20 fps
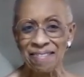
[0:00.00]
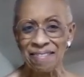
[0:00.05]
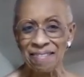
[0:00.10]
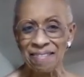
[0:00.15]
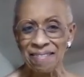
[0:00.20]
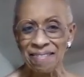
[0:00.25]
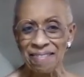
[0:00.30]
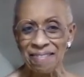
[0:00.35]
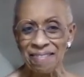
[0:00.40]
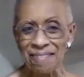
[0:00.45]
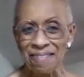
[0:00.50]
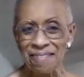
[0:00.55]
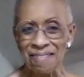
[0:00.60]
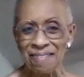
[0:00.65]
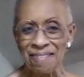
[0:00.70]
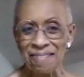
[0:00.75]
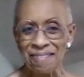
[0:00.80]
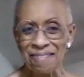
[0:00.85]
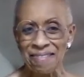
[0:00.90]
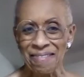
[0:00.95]

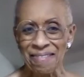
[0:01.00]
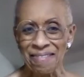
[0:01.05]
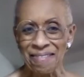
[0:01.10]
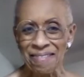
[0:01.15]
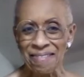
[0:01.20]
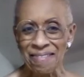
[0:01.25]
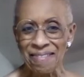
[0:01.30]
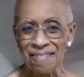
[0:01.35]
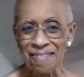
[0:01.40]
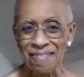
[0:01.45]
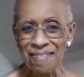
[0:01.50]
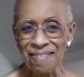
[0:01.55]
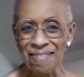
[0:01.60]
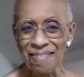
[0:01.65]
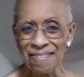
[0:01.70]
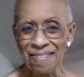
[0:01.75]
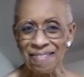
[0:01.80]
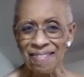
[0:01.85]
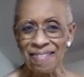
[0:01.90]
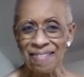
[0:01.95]

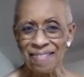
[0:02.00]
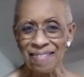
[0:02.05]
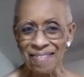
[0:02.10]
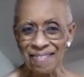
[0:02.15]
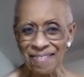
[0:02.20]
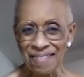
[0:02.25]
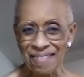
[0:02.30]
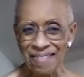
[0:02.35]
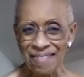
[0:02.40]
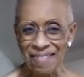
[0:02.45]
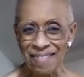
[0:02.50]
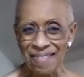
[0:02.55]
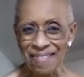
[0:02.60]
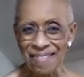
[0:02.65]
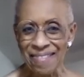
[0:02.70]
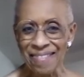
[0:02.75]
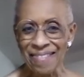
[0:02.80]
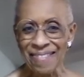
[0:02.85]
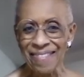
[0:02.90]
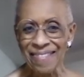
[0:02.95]

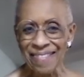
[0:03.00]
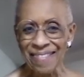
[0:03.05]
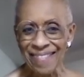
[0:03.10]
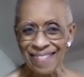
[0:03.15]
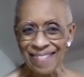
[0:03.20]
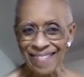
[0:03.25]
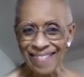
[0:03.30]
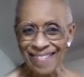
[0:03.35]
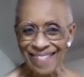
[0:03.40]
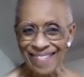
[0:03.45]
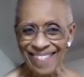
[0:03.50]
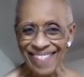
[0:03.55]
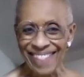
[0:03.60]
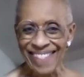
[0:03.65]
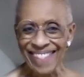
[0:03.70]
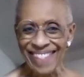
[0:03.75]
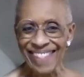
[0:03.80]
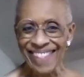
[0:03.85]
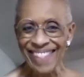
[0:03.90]
(silent)